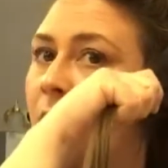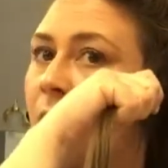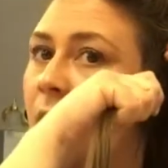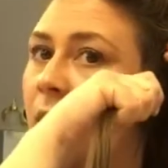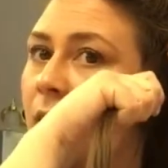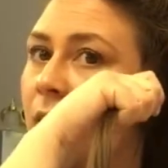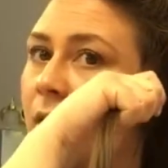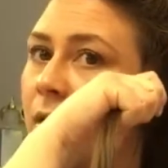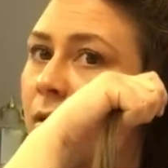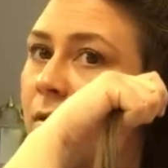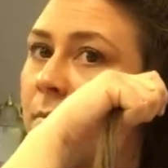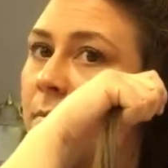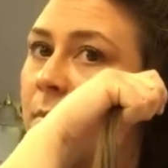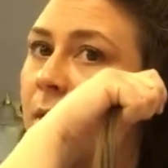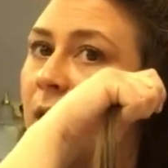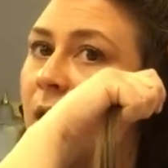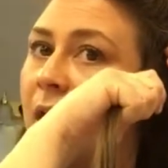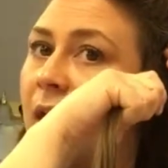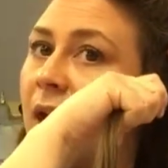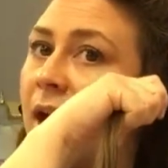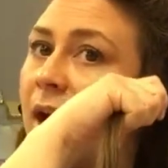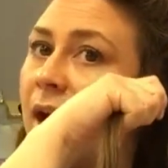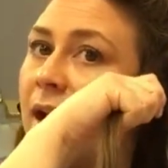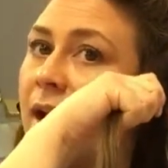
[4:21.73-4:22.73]

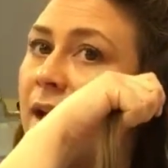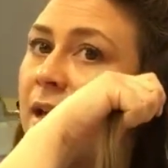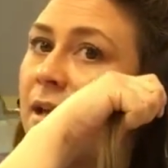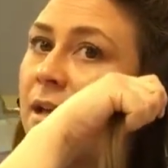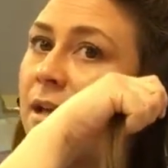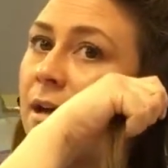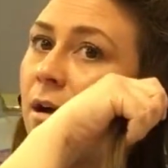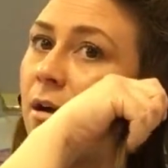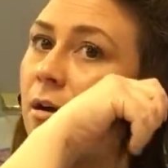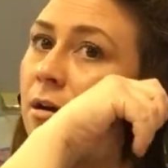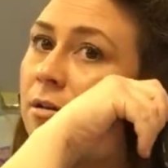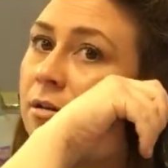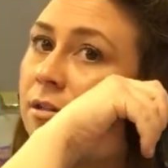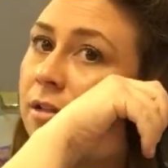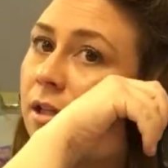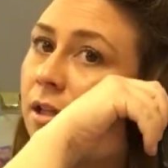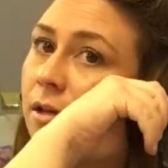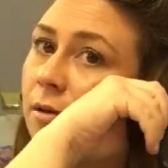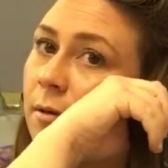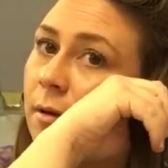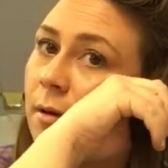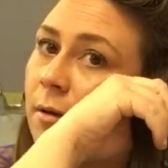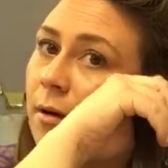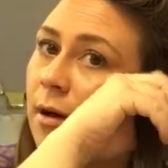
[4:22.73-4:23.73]
I
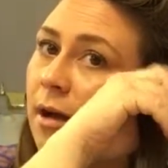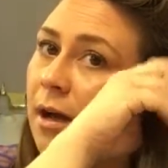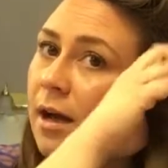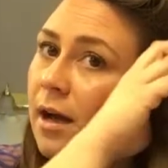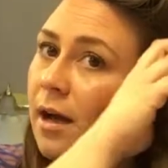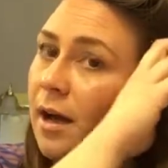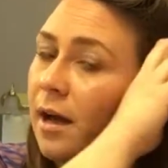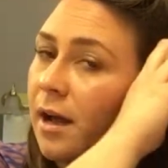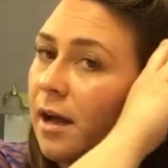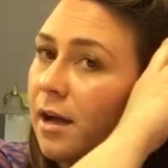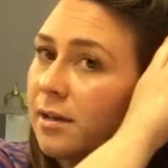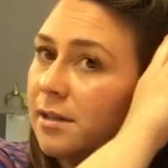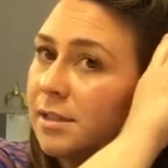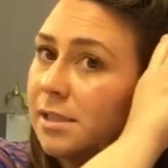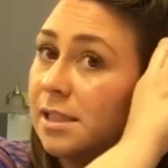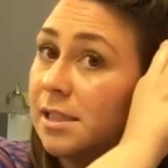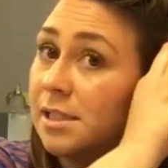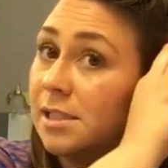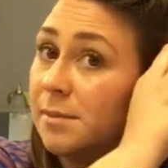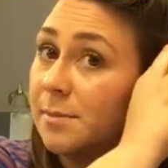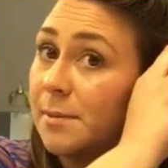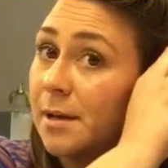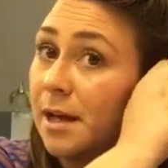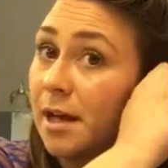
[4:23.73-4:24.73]
also,
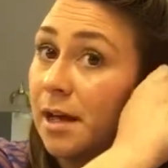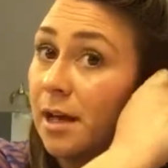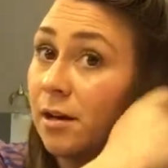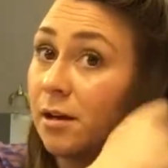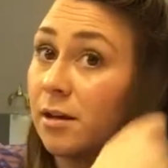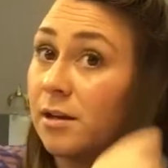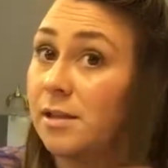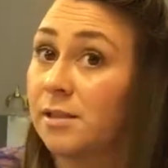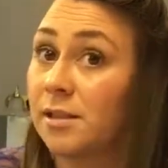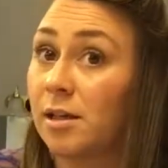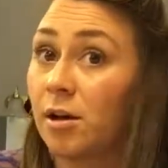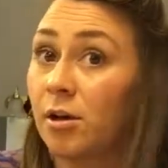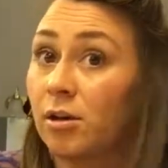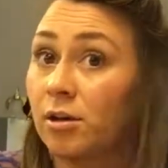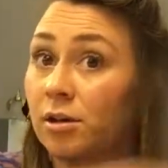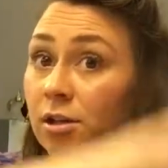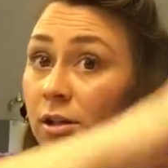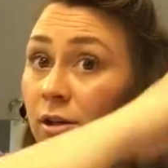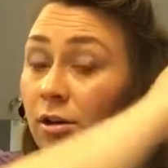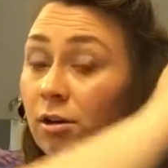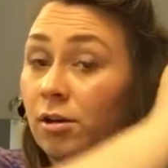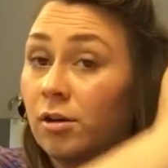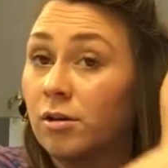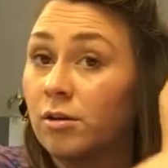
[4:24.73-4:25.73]
since my hair is hard to
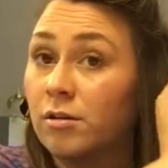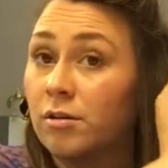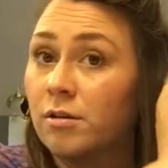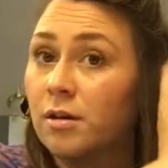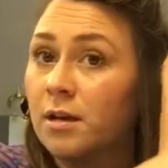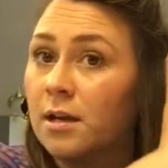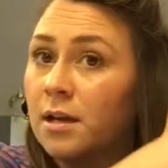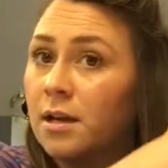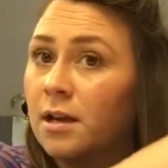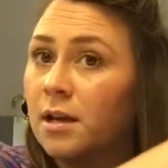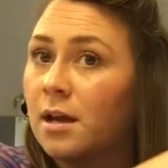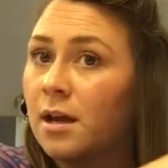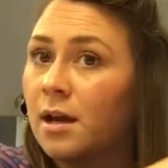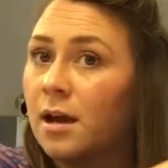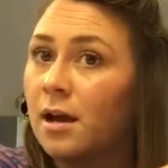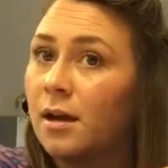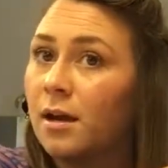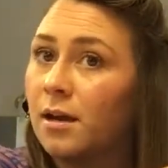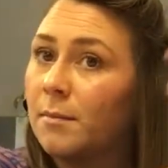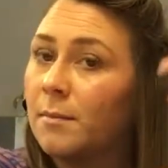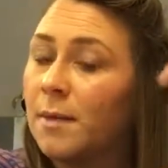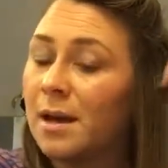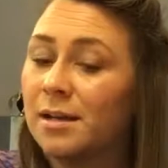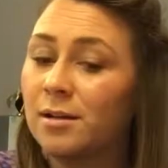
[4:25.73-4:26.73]
curl,
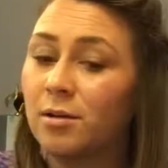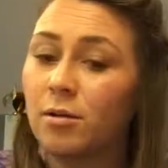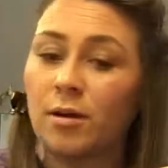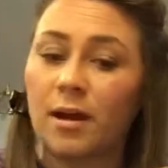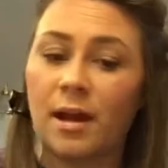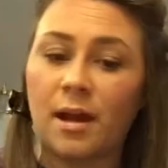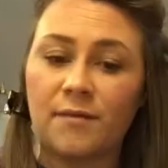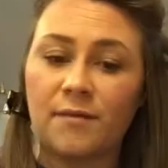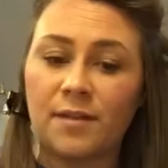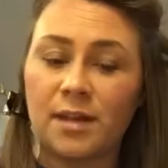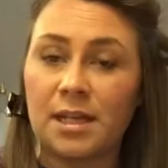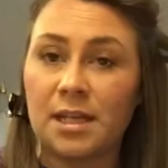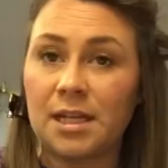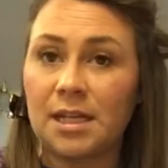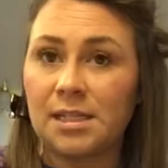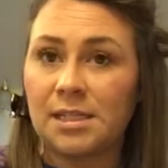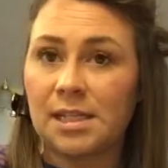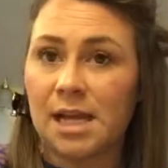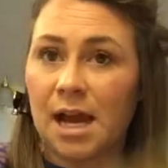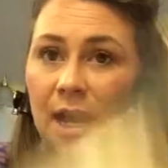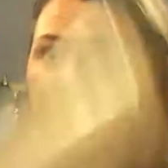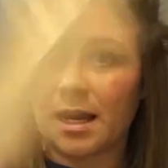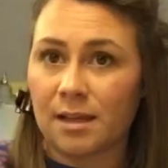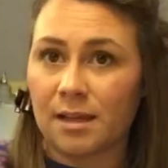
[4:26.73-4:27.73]
I don't have any
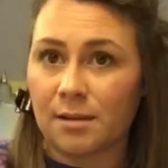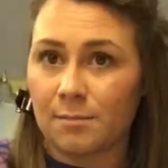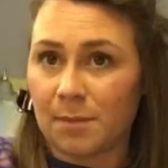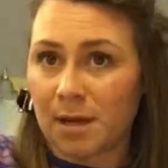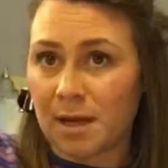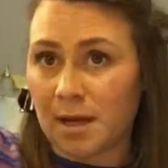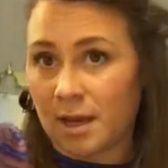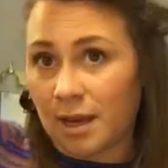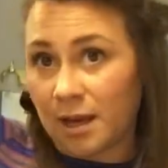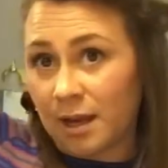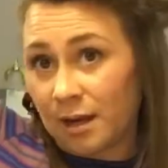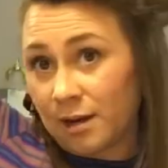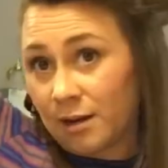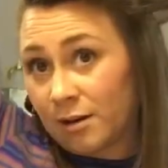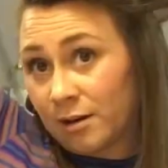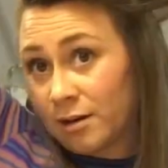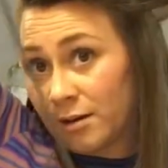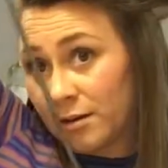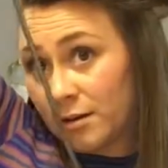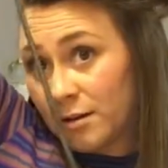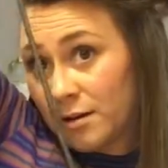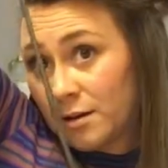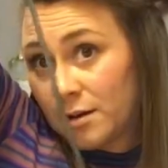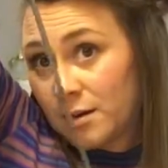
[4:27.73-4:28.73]
dye in my
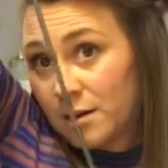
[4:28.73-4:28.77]
hair.